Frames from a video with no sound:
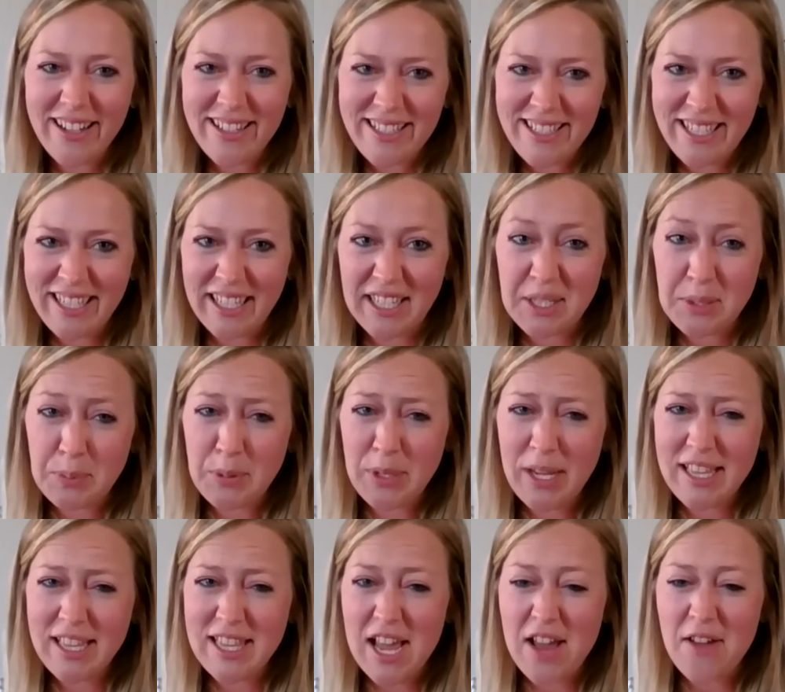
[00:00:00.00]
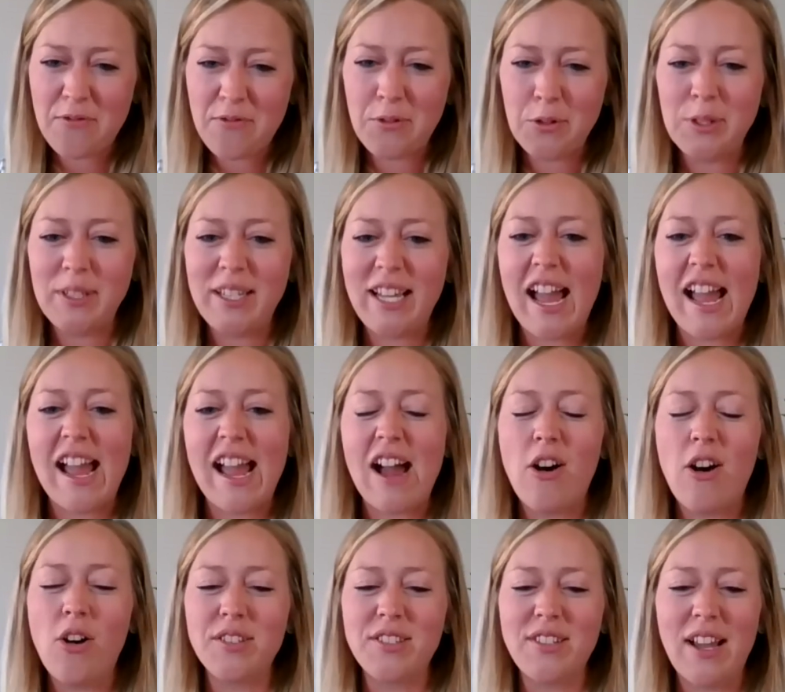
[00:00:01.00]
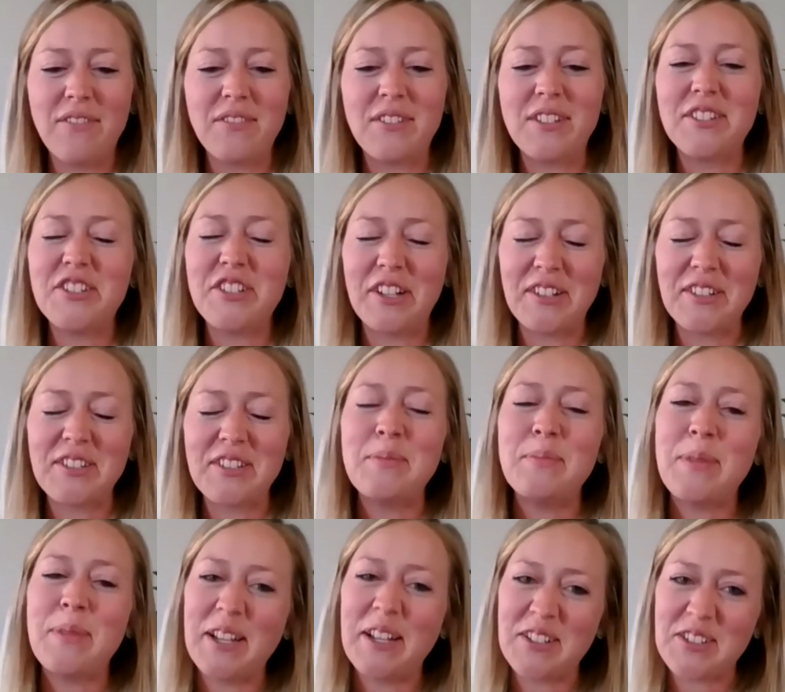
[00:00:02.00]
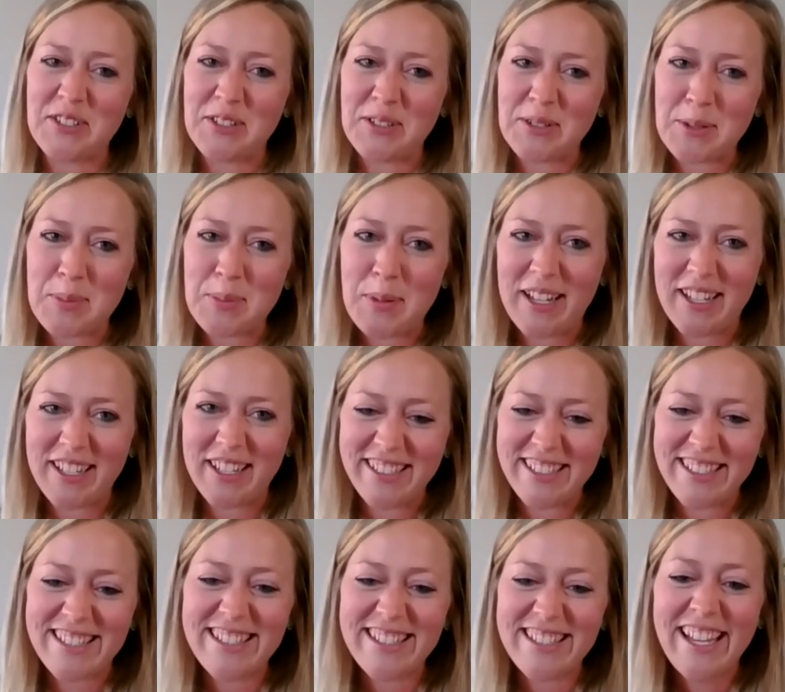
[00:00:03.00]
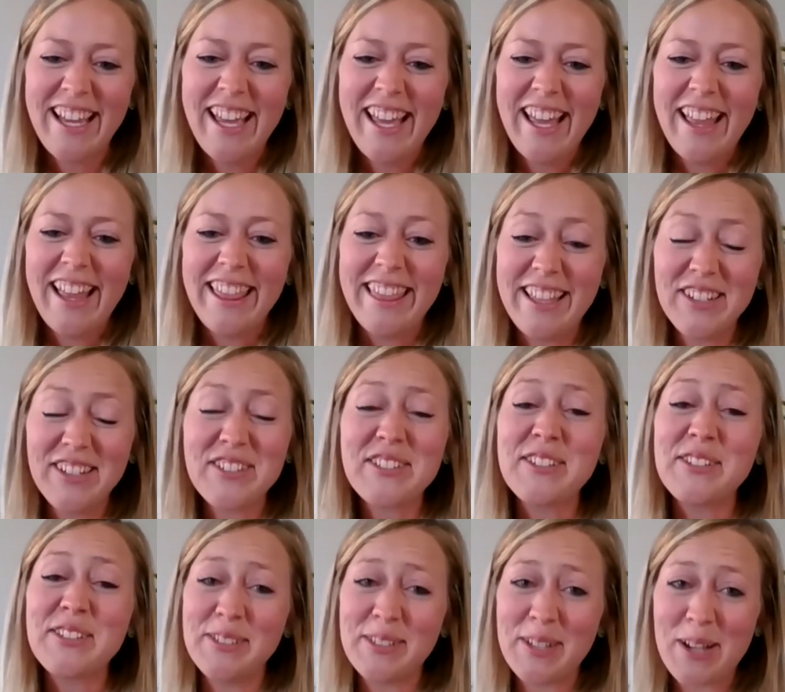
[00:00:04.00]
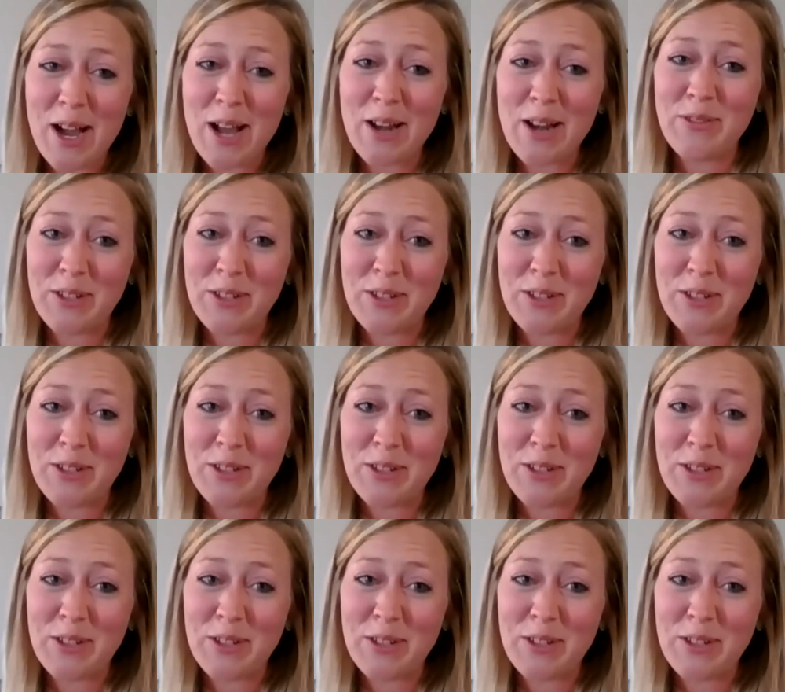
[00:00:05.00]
to explain that fully, I also have to share some pictures because there's a lot of